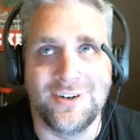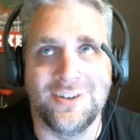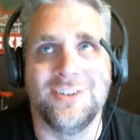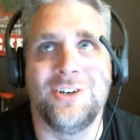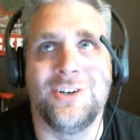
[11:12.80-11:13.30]

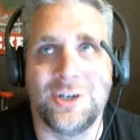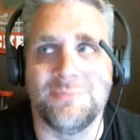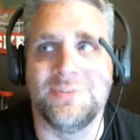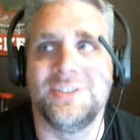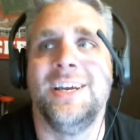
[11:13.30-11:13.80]

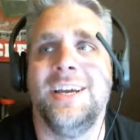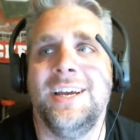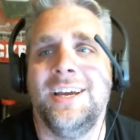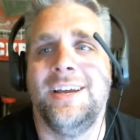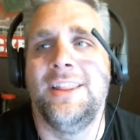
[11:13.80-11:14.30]
terms
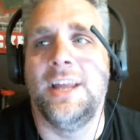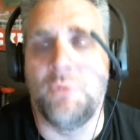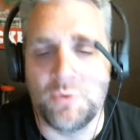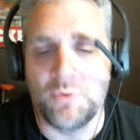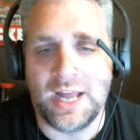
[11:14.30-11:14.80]

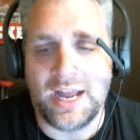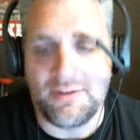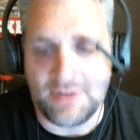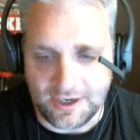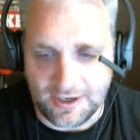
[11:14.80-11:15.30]
that we will
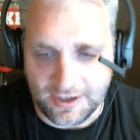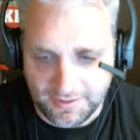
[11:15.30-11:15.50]
have a dog.